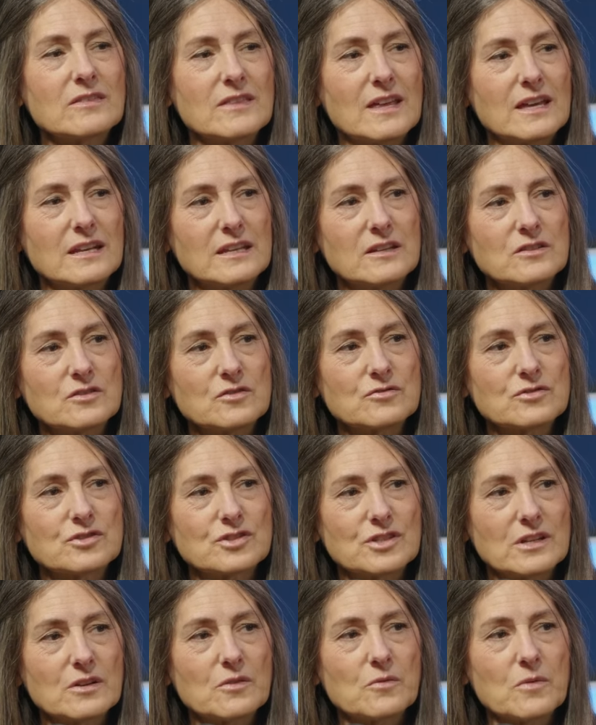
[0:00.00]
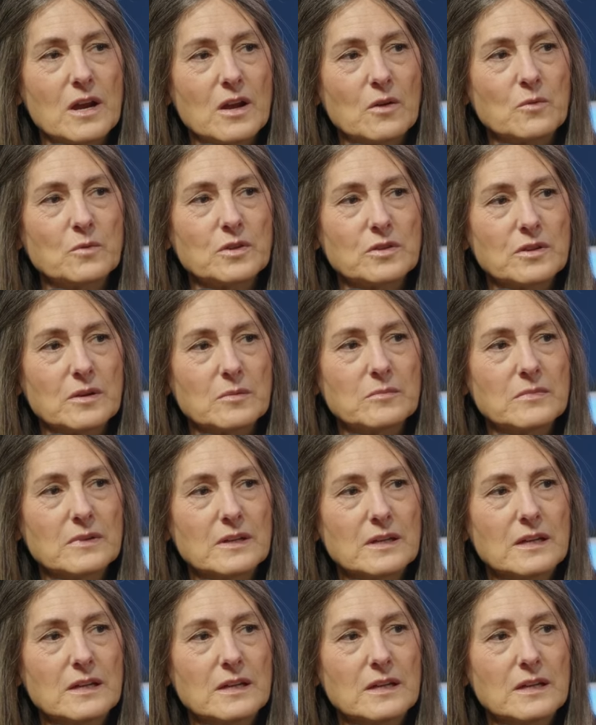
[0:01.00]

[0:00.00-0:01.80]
that energy around with him.